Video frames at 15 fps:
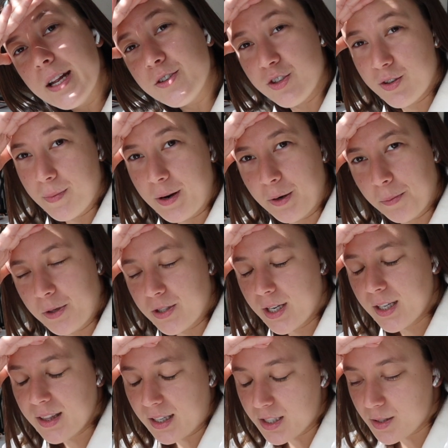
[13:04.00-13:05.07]
instrumental
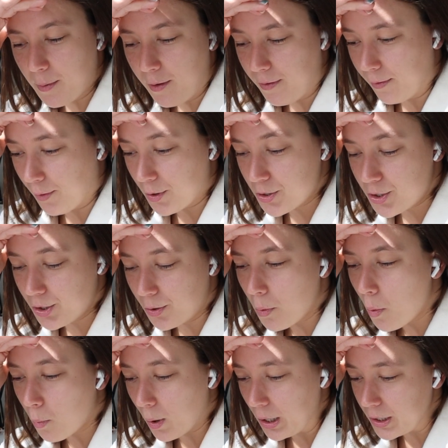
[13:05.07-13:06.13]
music. That is my favorite
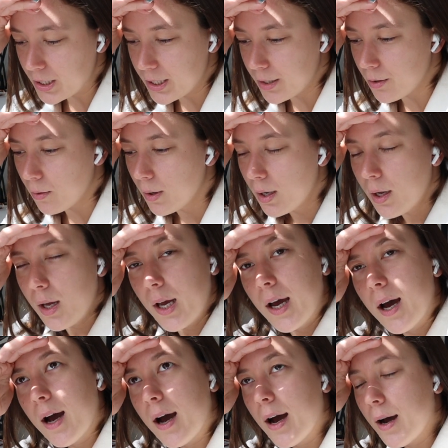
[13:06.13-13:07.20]
to work to.
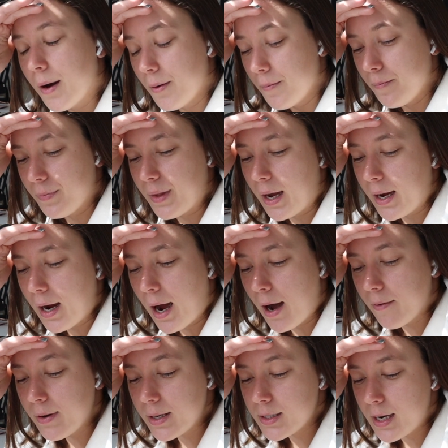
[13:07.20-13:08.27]
I
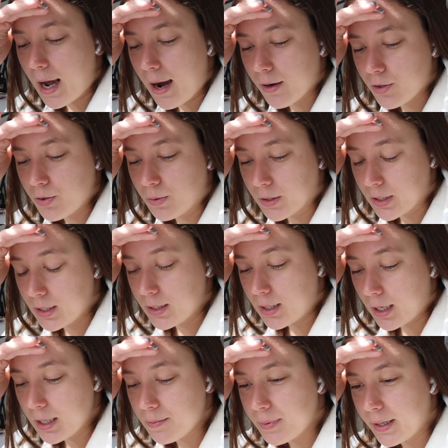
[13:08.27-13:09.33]
have an actual
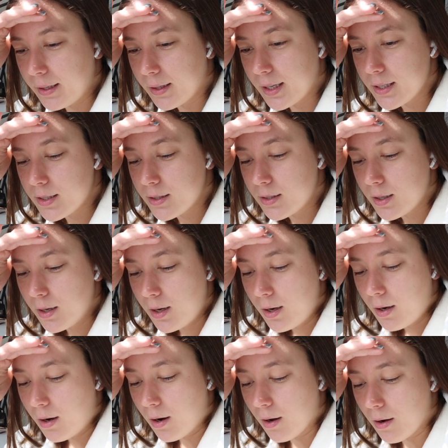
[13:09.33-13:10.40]
study playlist
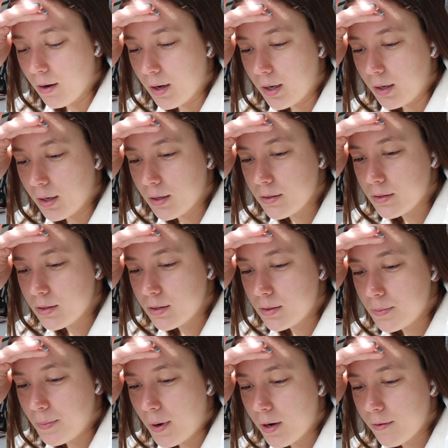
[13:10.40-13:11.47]
on
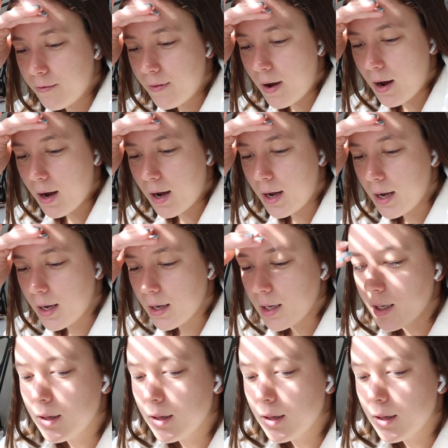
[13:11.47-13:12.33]
Spotify.